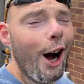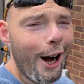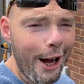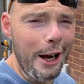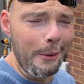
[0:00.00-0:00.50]

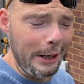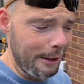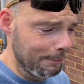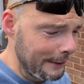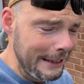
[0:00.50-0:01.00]
Hello again.
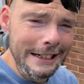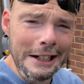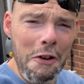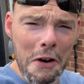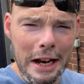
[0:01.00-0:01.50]

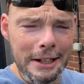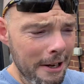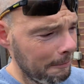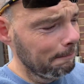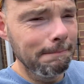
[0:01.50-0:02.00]
Right,
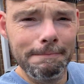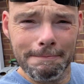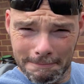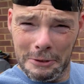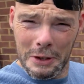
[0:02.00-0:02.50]

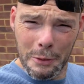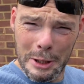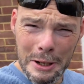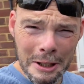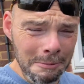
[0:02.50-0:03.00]
do you have a quick
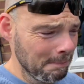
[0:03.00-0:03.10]
look?